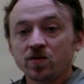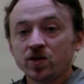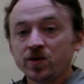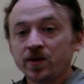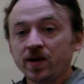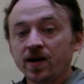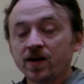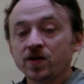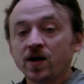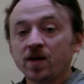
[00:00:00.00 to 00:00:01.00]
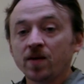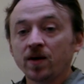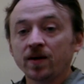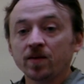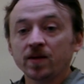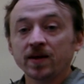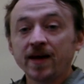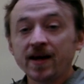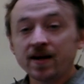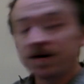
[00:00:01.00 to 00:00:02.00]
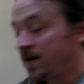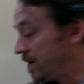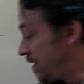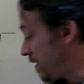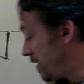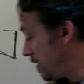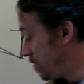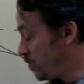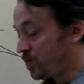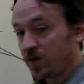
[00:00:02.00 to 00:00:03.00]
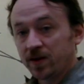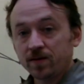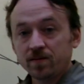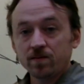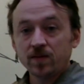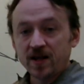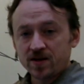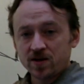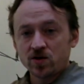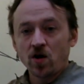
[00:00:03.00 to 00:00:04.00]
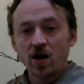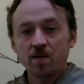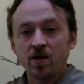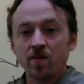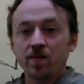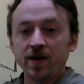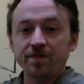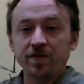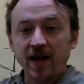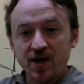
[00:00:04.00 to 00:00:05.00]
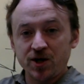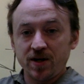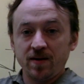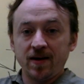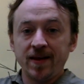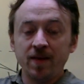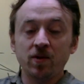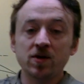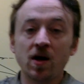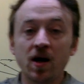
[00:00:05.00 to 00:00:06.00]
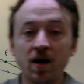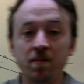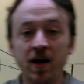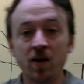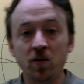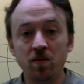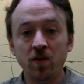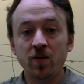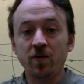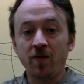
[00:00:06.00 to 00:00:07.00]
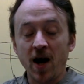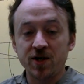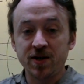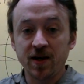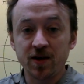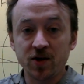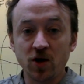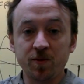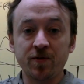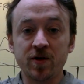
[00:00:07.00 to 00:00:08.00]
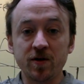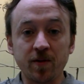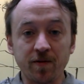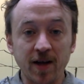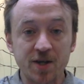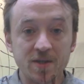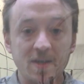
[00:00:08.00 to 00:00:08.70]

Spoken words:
which we are going to talk about a little bit later. But let's talk about reflection, and then we'll talk about refraction telescopes versus reflection